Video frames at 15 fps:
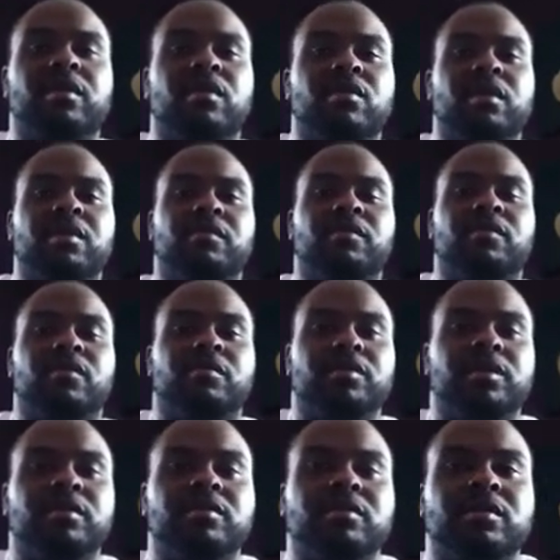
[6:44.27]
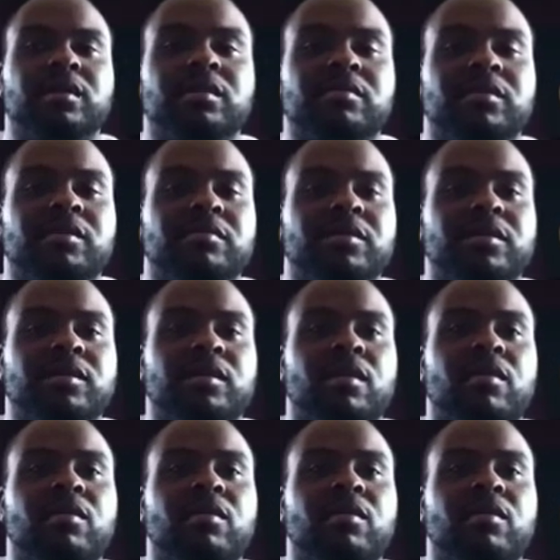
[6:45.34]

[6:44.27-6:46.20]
go get them for me, and send them to me. So,